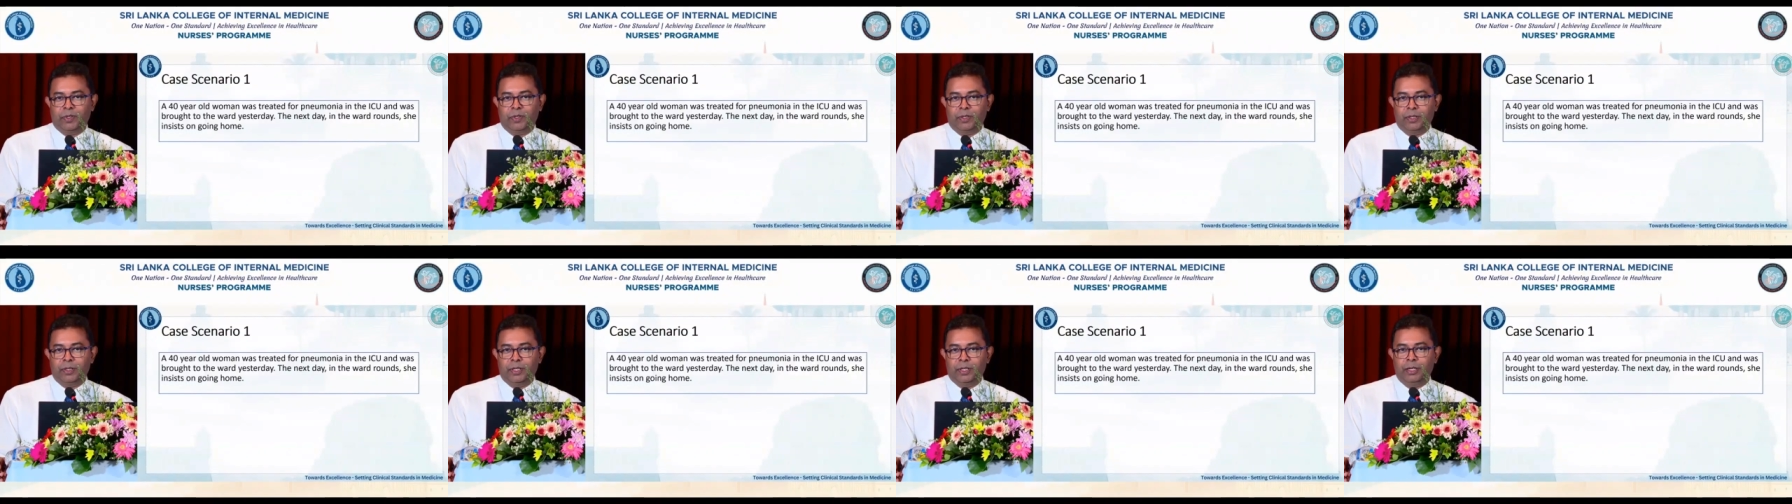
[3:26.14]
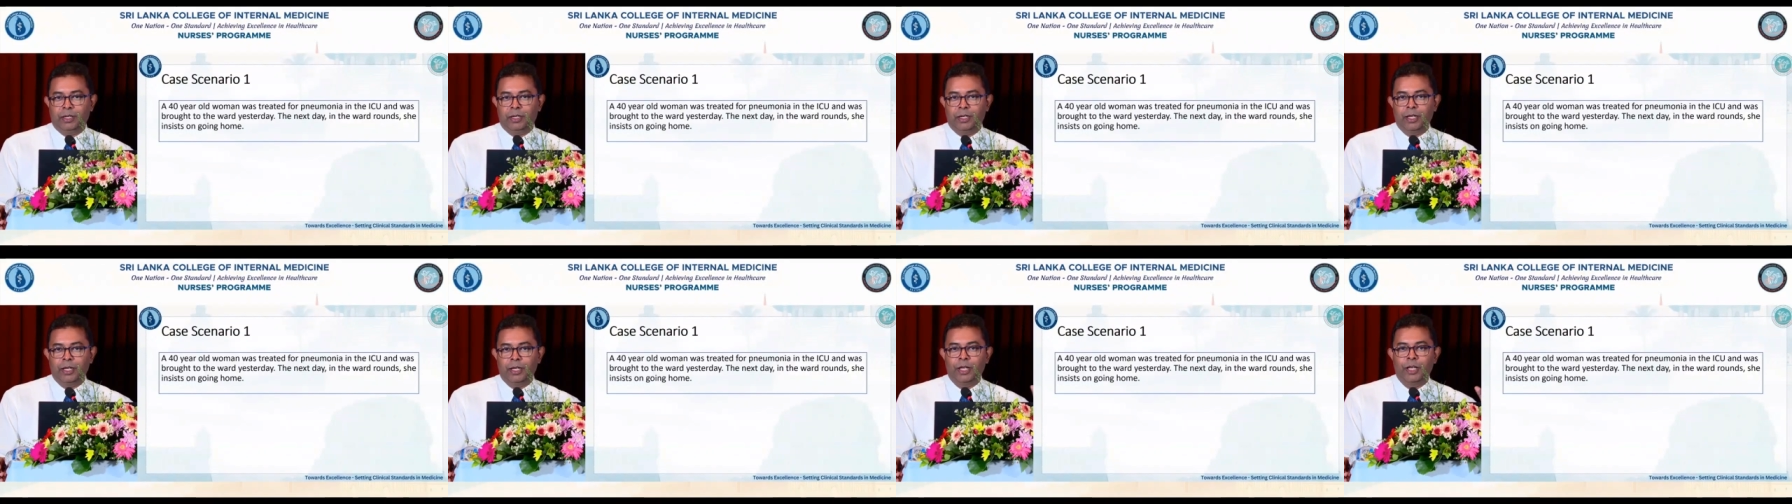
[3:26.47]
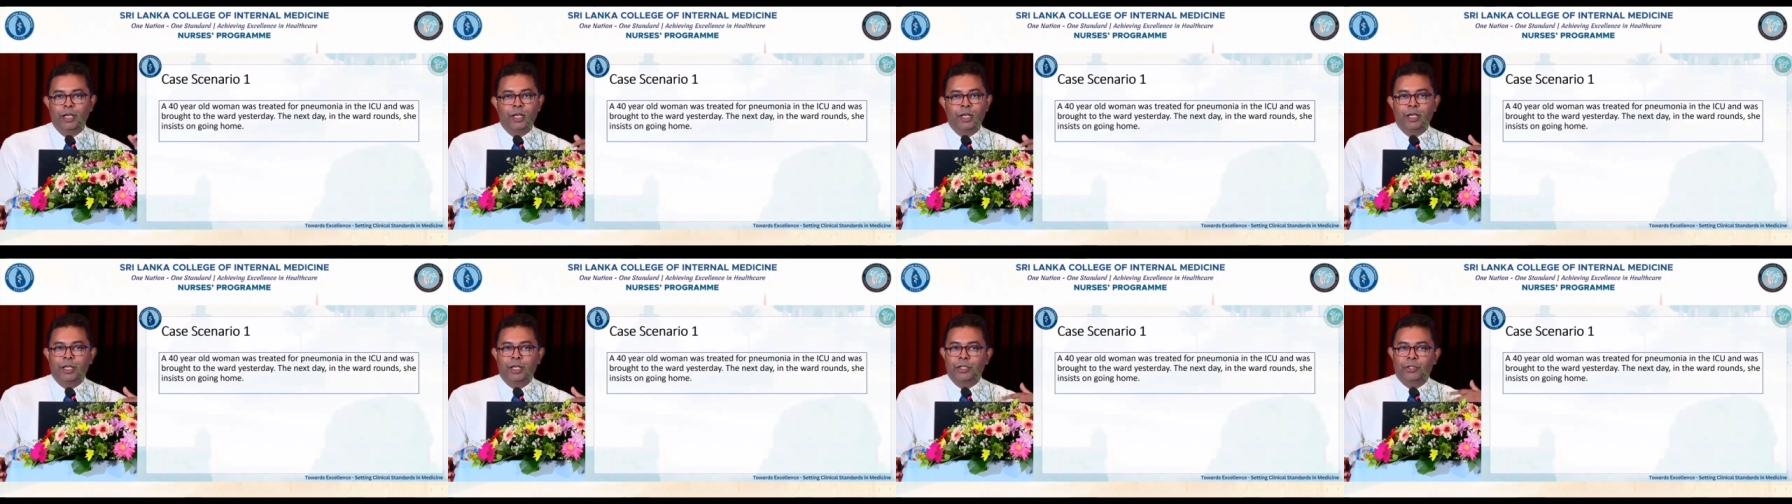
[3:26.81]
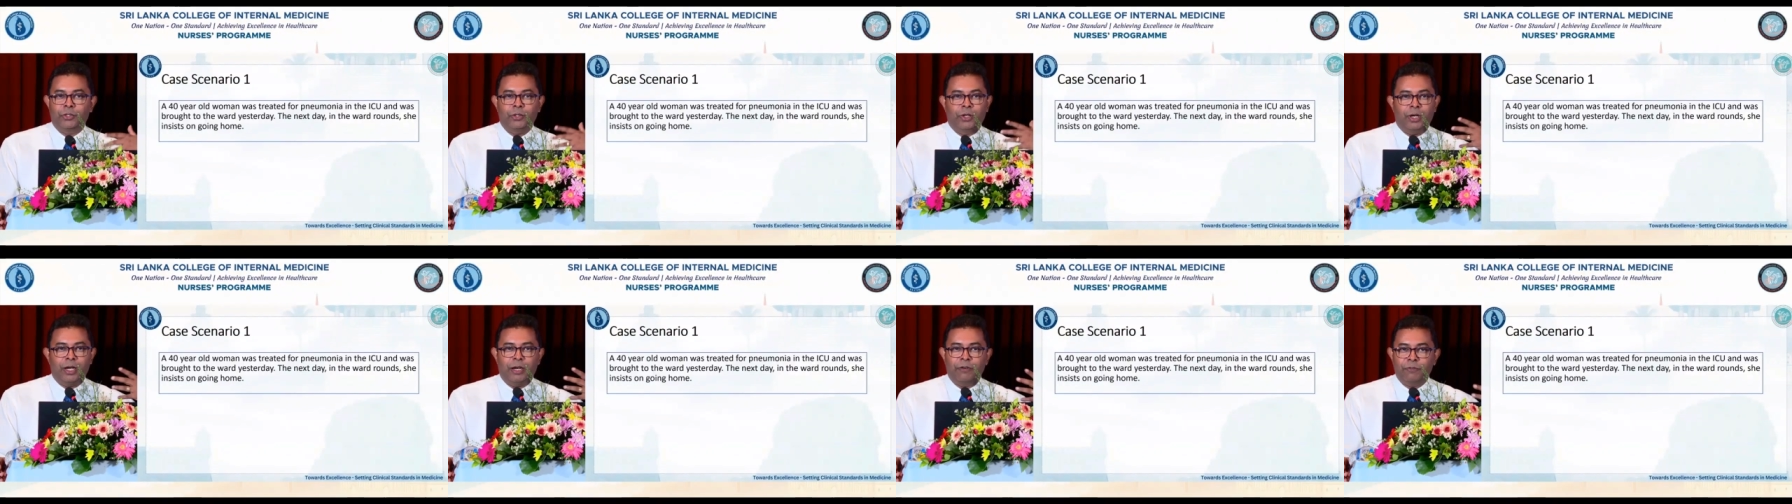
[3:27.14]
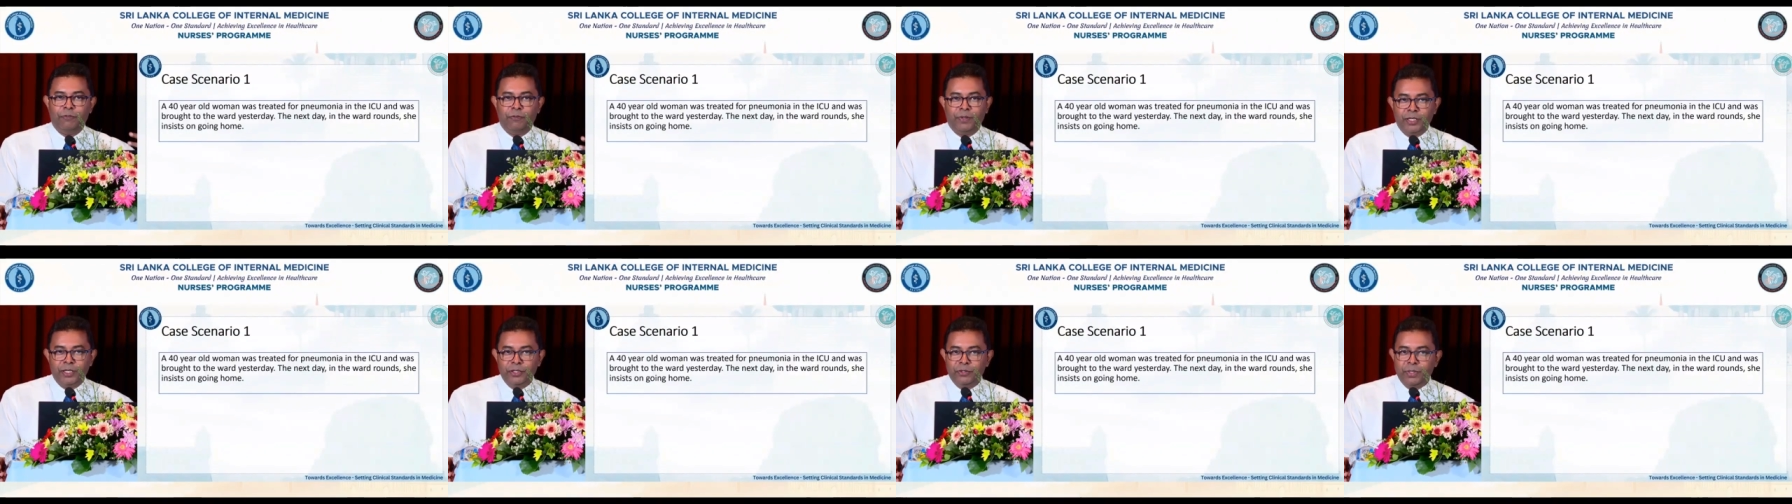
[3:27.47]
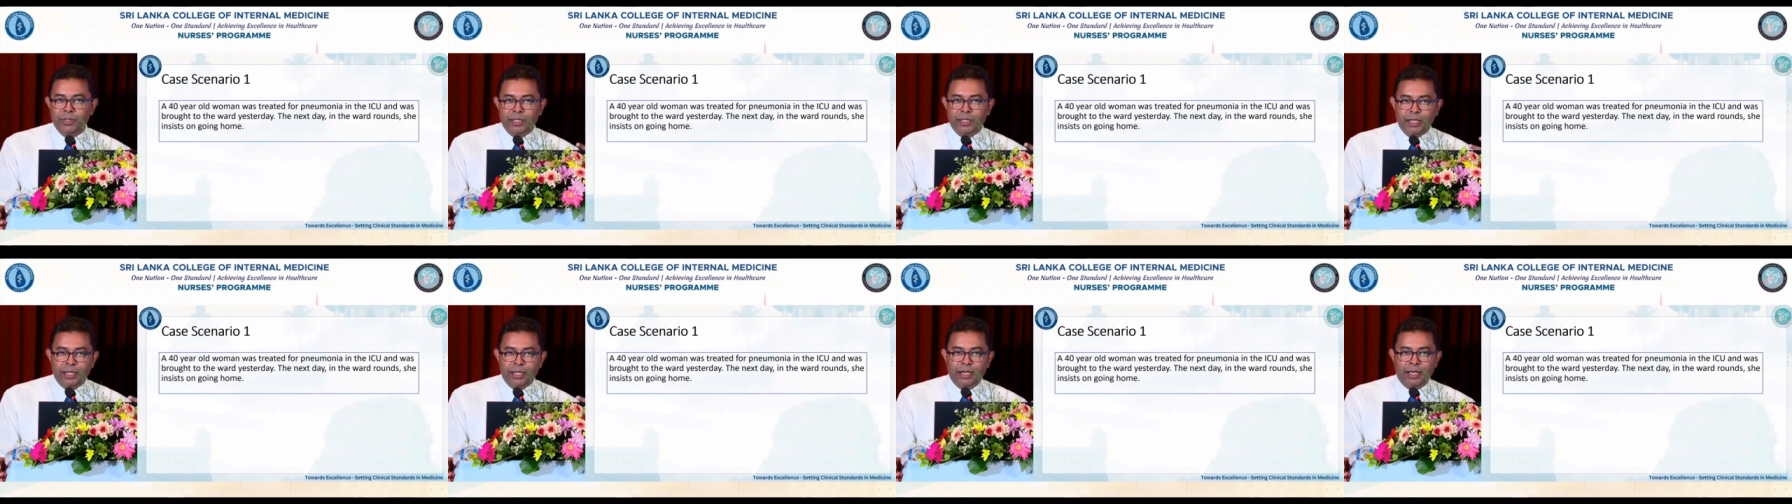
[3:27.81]
right? So once
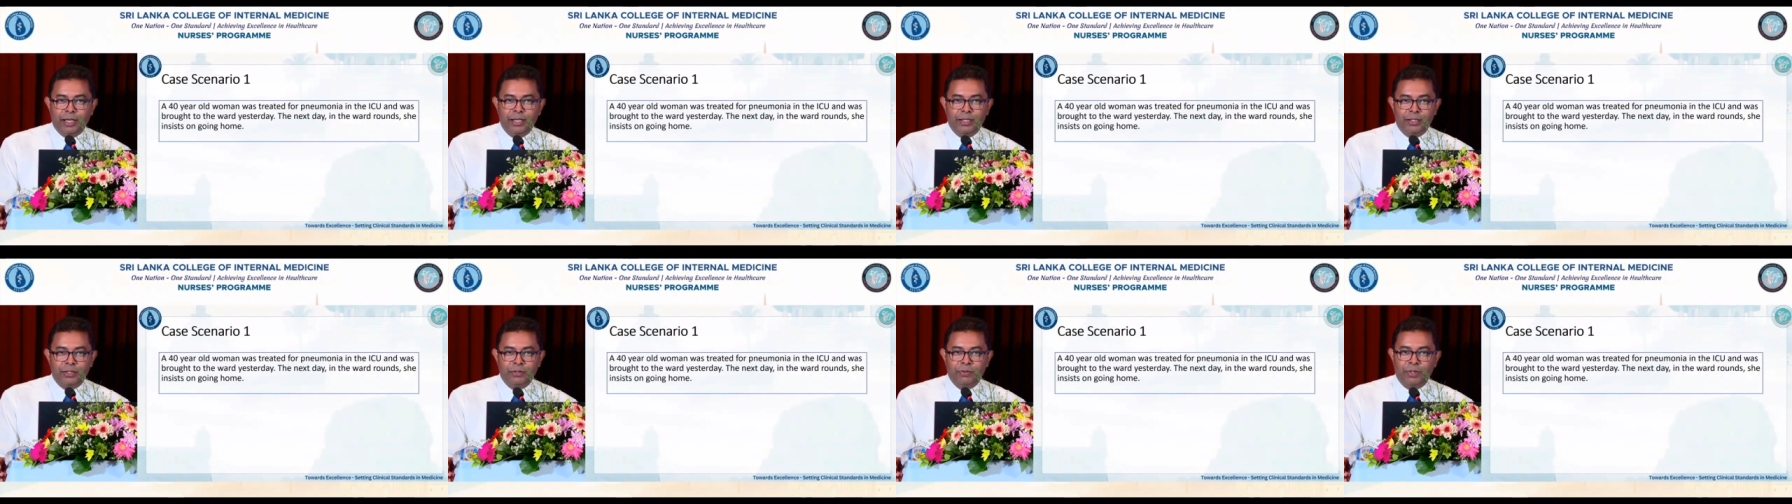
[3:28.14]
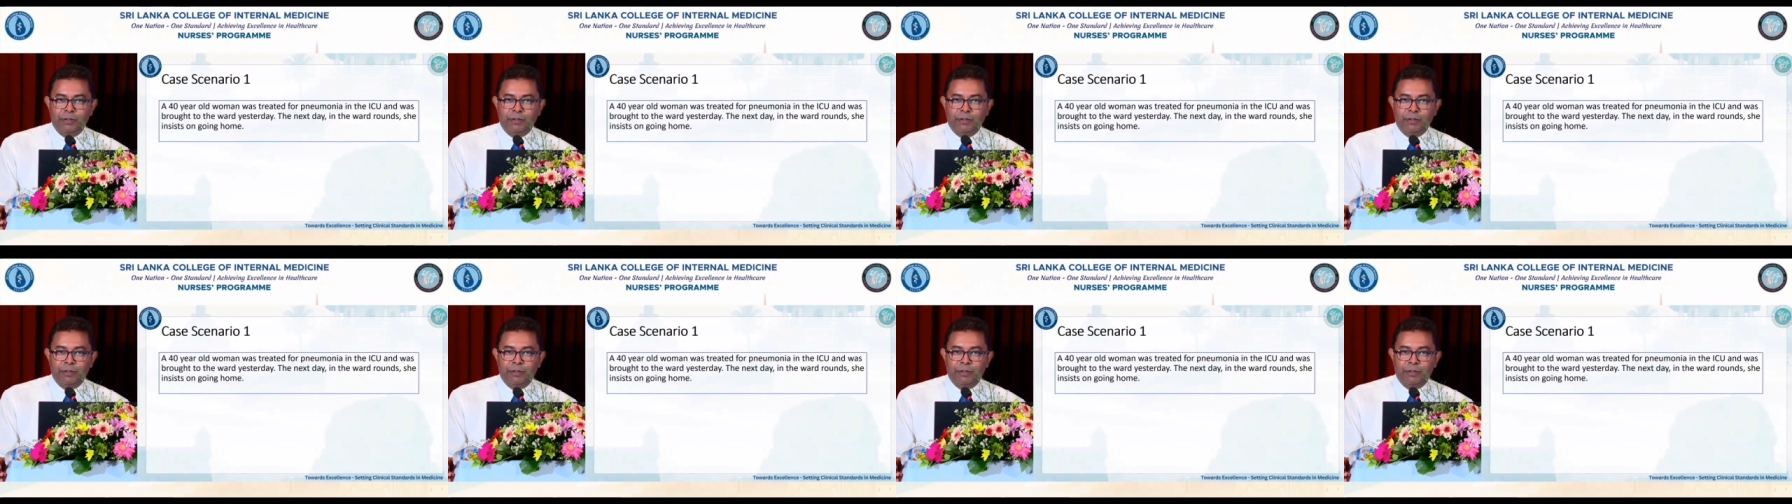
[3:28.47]
we realized,